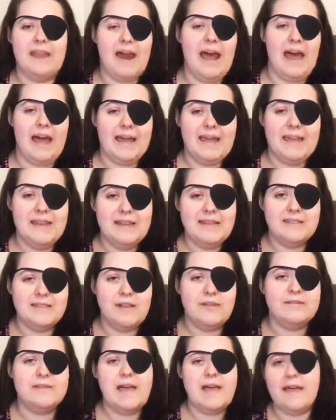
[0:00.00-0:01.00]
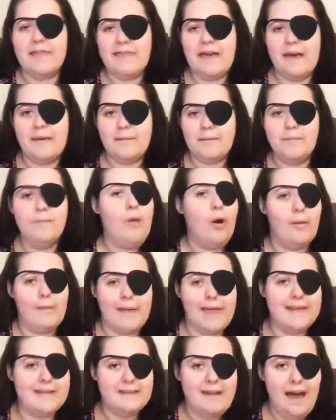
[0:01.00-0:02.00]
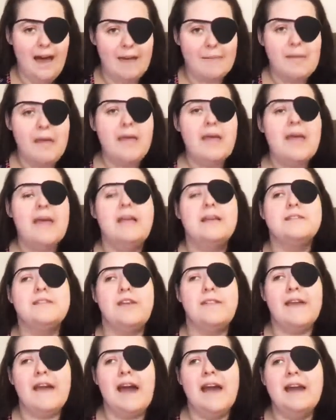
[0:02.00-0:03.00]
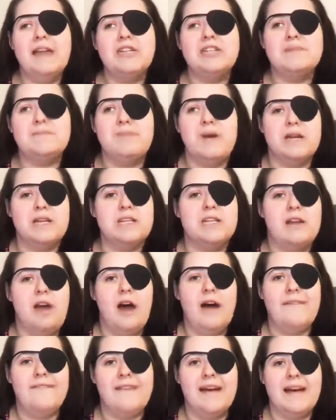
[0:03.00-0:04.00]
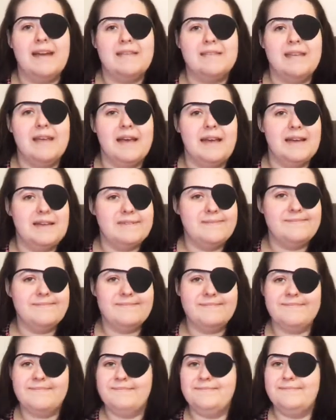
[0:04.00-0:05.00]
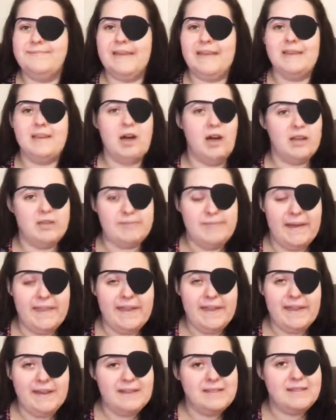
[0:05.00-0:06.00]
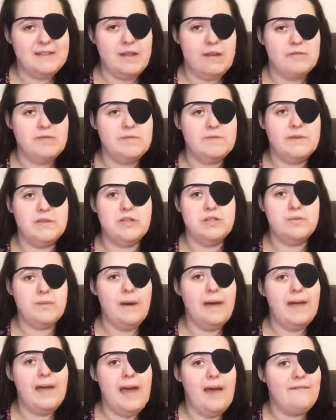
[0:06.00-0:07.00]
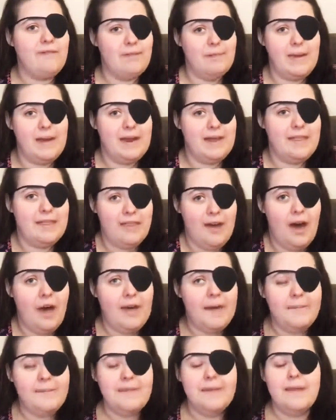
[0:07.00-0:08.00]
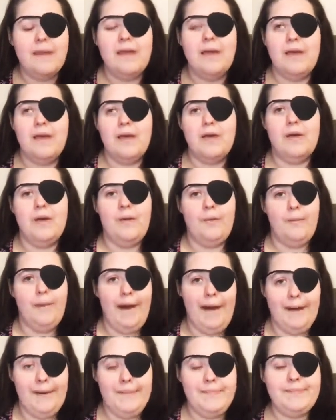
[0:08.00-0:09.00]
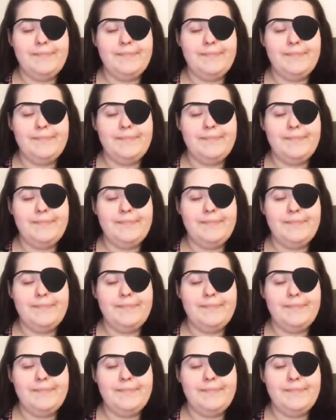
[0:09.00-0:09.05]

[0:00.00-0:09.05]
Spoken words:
had kidney stones at that moment in time. So they kind of just brushed it off as like being caused by the kidney stones, which is what everybody thought. Well,